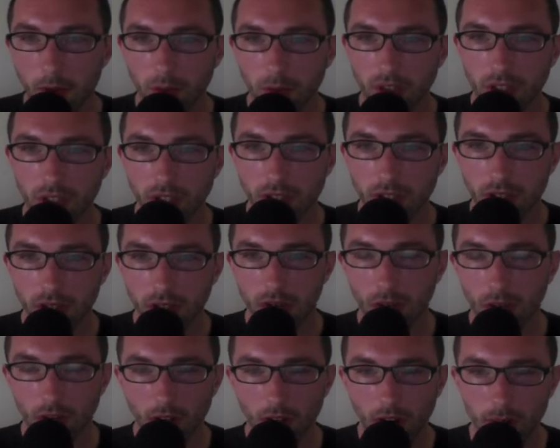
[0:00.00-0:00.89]
which is the
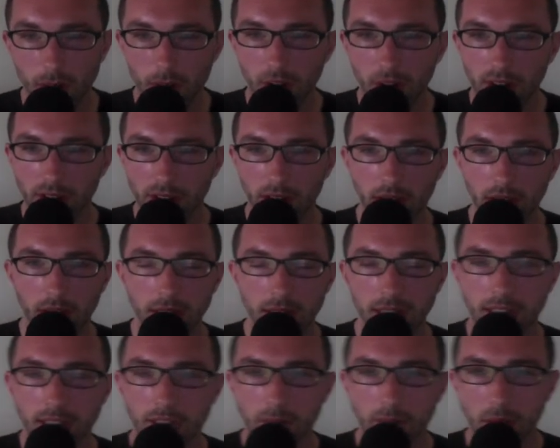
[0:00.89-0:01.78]
stored carbohydrate
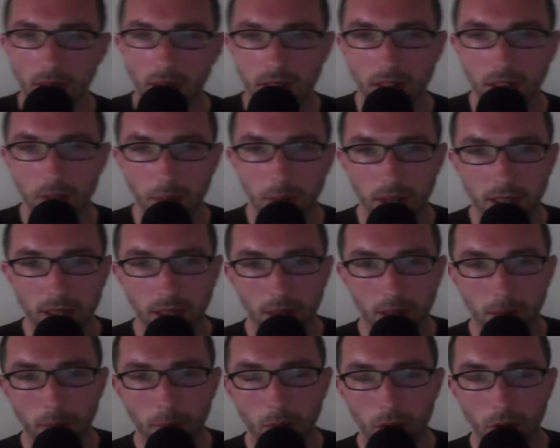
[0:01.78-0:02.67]
content of muscle plays
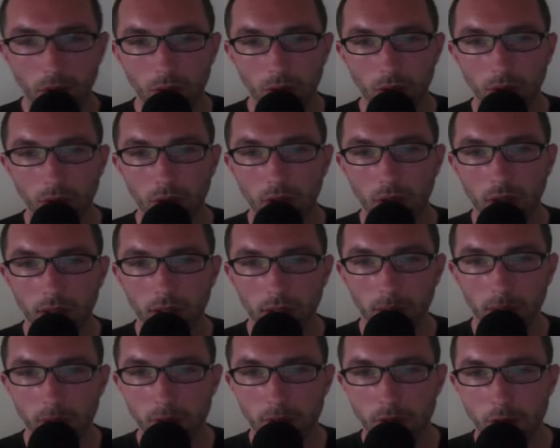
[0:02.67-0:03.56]
an important role
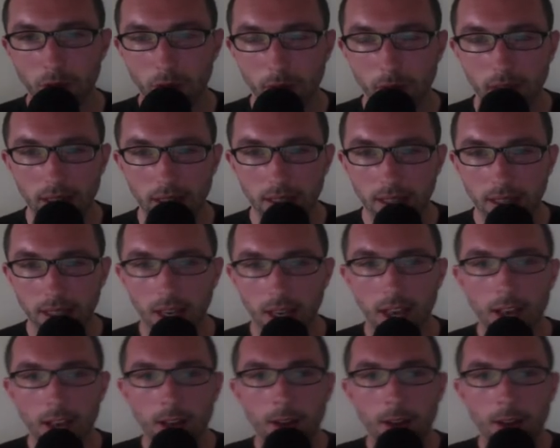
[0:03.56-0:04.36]
in performance